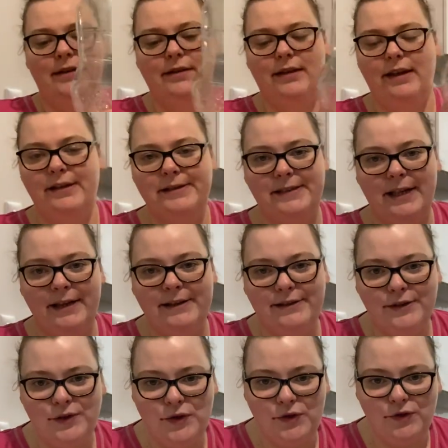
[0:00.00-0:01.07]
It's
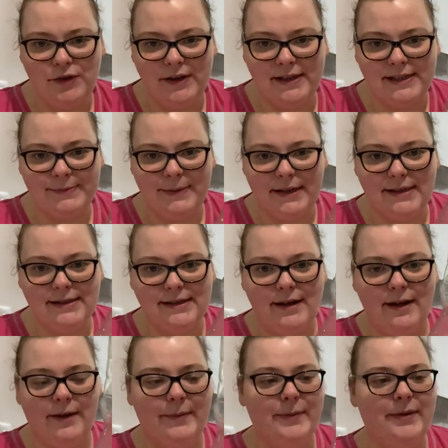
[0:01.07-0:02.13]
2 drinks mixed
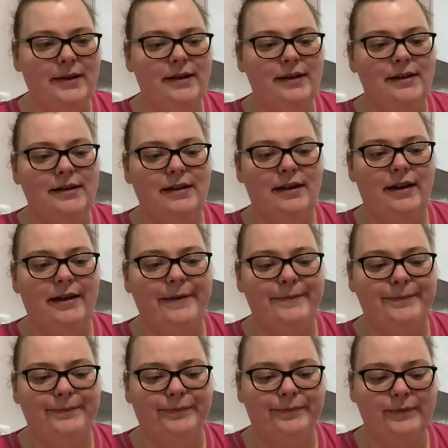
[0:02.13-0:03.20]
up.
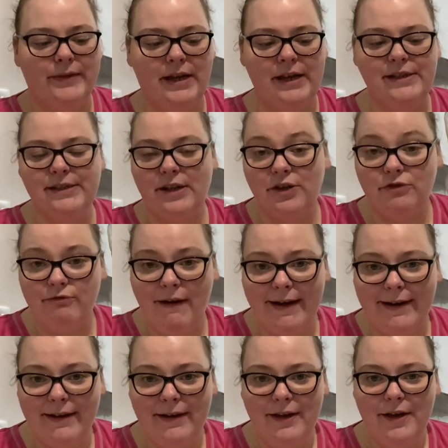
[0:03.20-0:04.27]
Because there
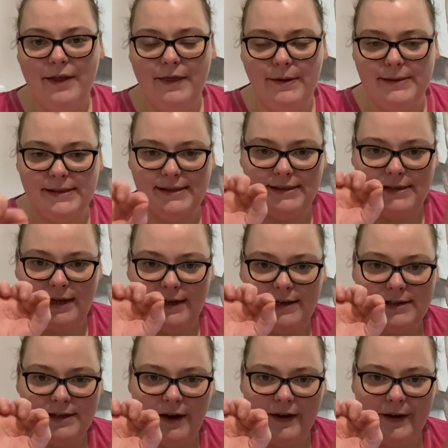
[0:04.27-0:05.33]
was a teeny
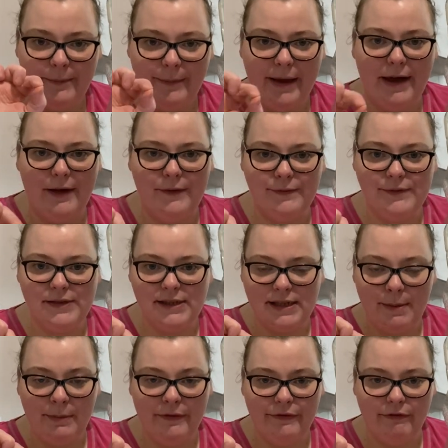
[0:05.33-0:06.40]
tiny bit of
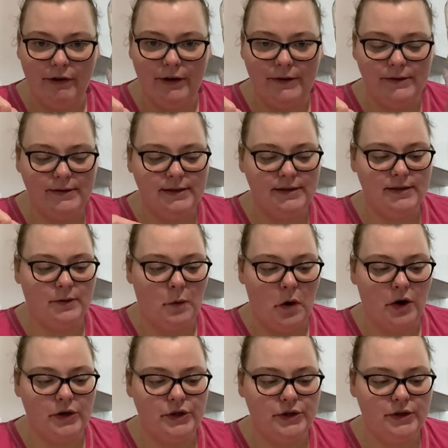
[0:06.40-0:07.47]
summer fruit
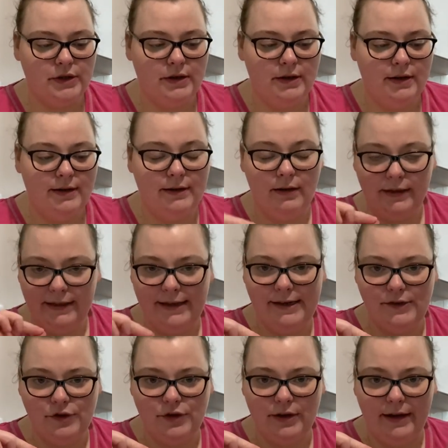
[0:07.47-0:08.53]
squash, like
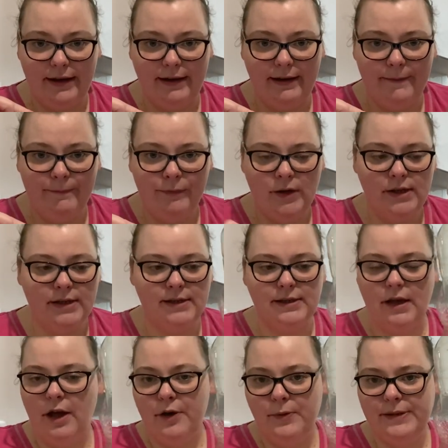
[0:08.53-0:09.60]
literally, because
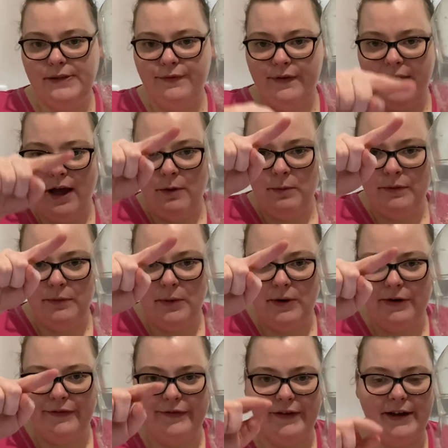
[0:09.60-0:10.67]
I always fill it up with
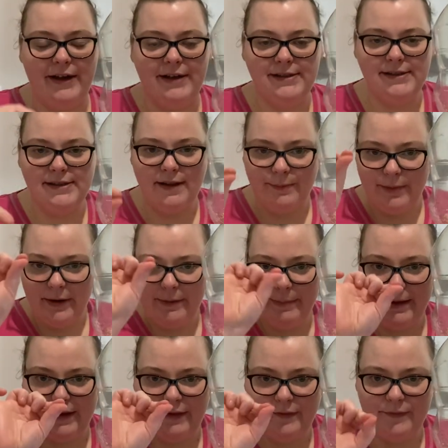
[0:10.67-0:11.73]
water first. I put a
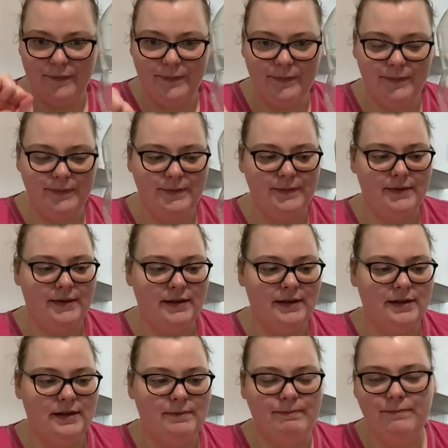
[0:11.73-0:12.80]
bit of
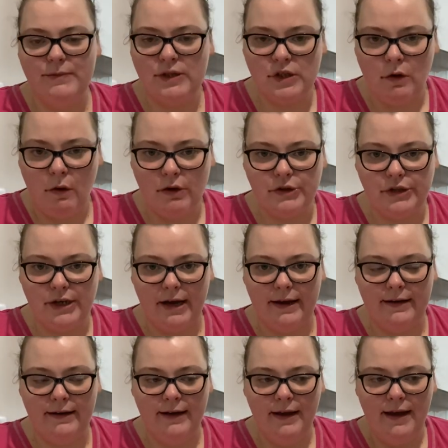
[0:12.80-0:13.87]
the squash in,